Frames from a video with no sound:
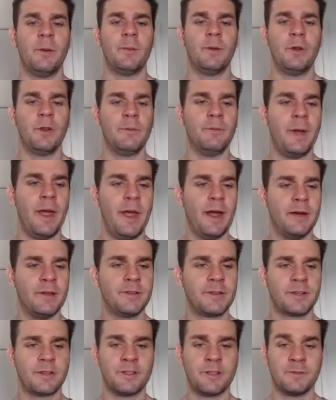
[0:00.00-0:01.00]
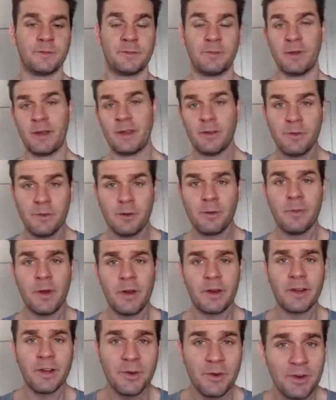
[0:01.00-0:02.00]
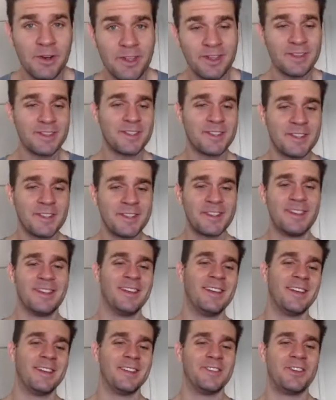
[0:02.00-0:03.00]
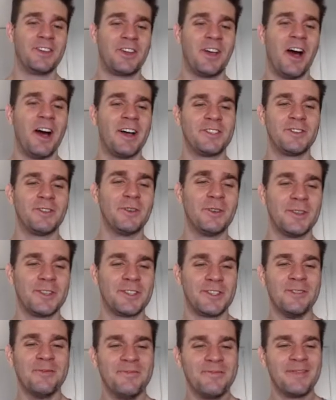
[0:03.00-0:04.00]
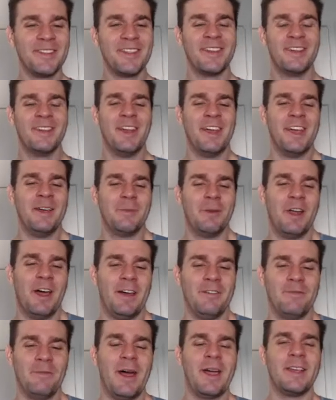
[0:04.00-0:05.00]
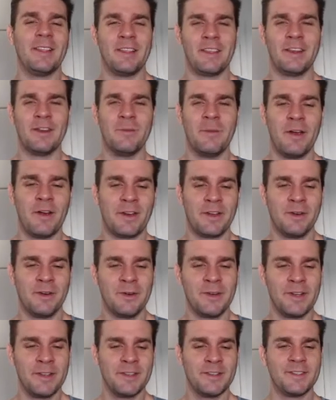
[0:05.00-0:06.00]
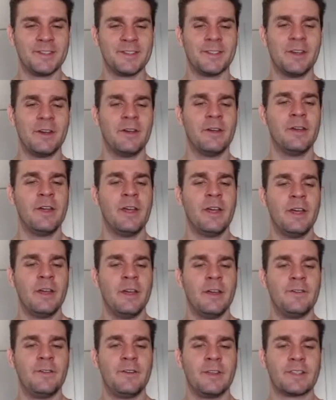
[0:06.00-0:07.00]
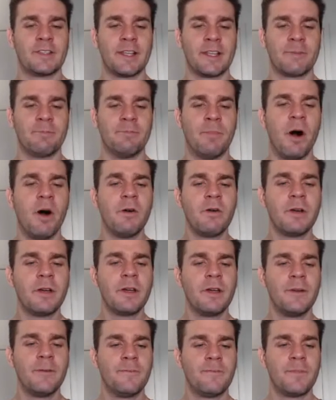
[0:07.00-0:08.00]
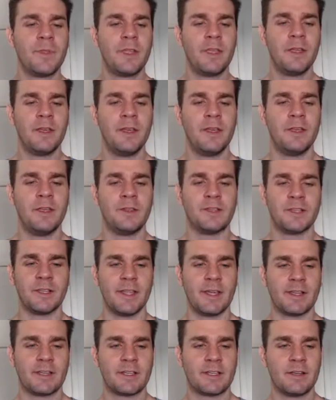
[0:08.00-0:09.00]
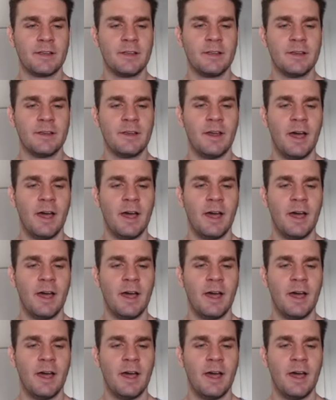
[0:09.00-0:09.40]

I put in pounds because I'm speaking to an American audience. So you guys are awesome, but I have mainly an American audience. So if you select bulk, you select,